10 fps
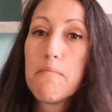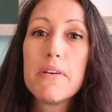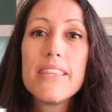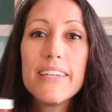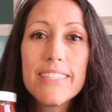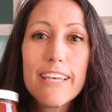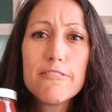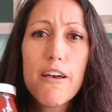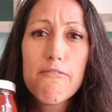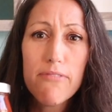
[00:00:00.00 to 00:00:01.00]
But this
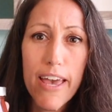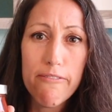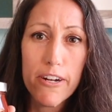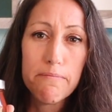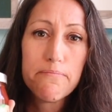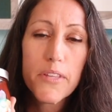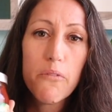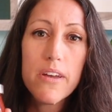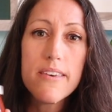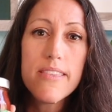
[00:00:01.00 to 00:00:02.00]
gives flavor.
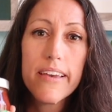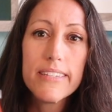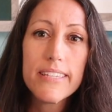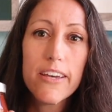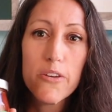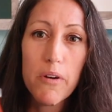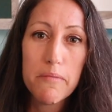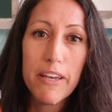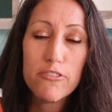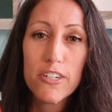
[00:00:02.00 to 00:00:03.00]
One of the things that you
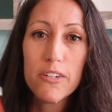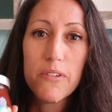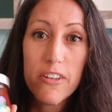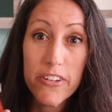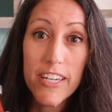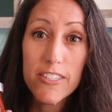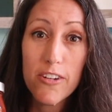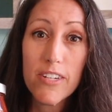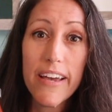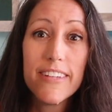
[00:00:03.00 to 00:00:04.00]
wanna make sure with your
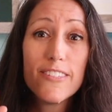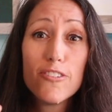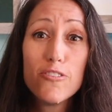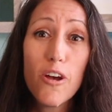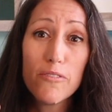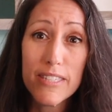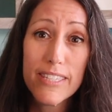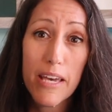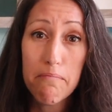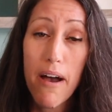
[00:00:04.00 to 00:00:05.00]
keto diets is you don't skimp